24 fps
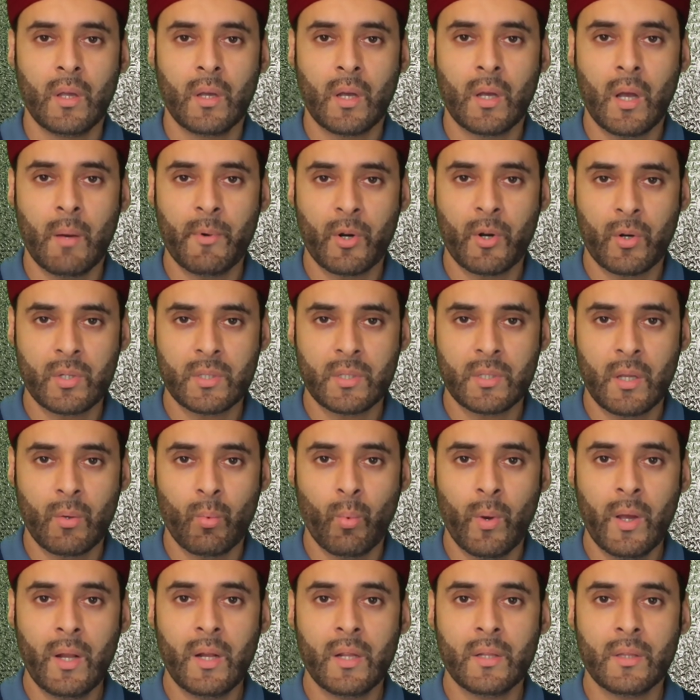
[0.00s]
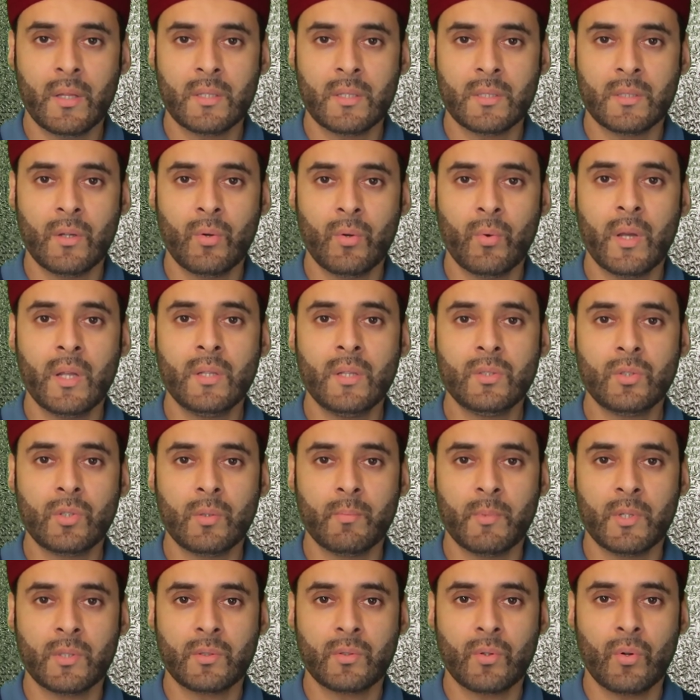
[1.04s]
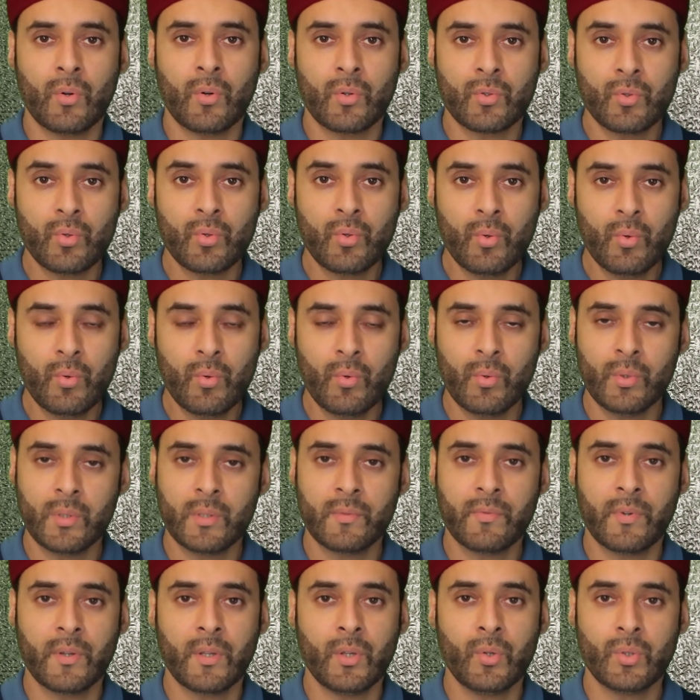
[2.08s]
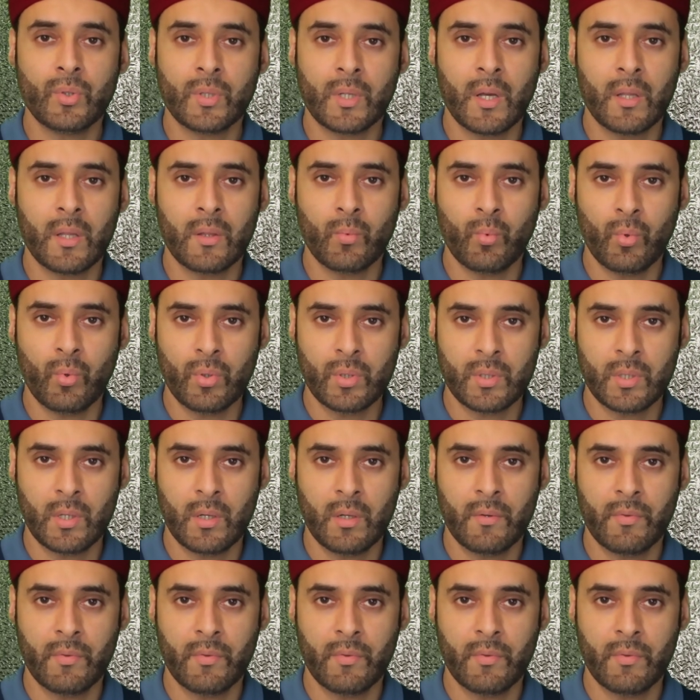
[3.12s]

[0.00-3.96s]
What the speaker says: come across a well and there's no instruments or tools for you to get the water,